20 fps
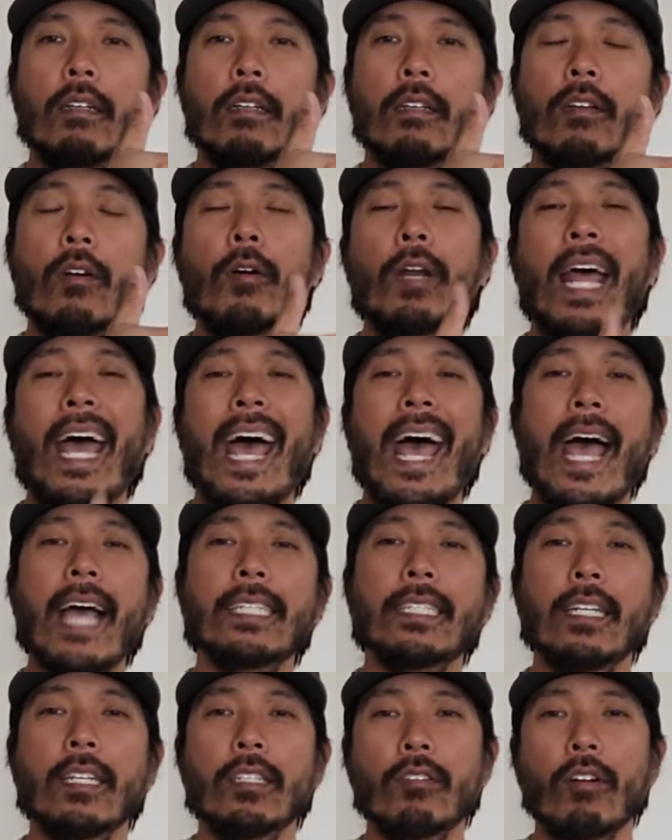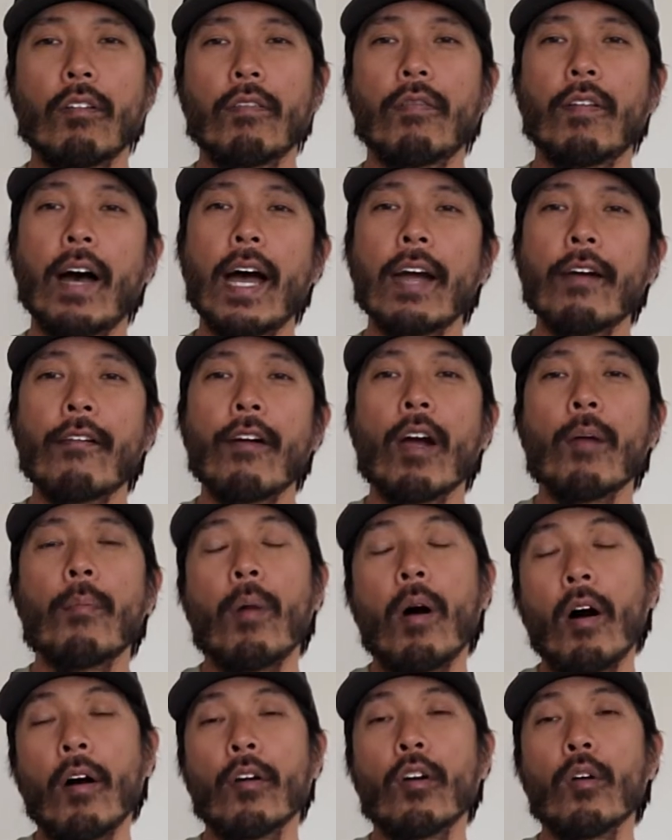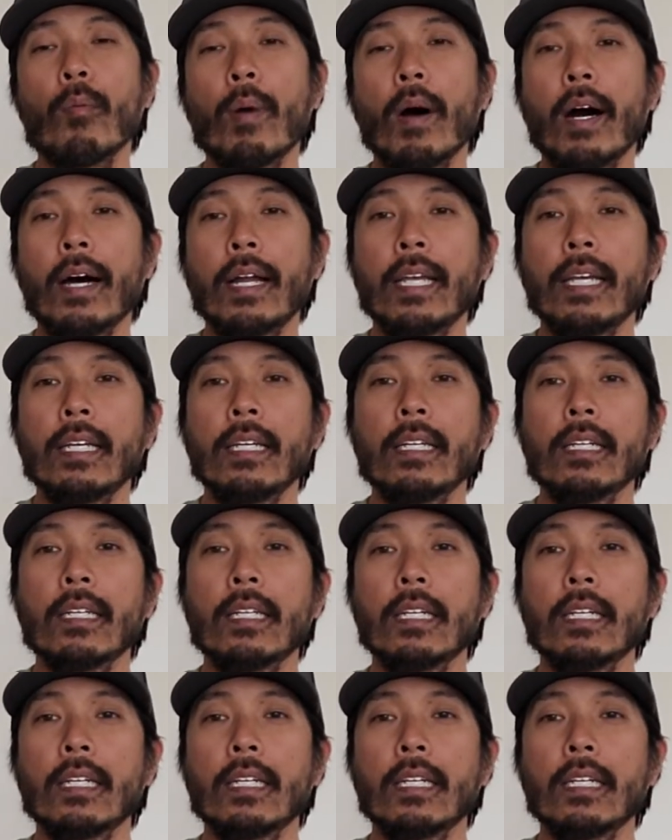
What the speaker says: go to access our firearm on our body,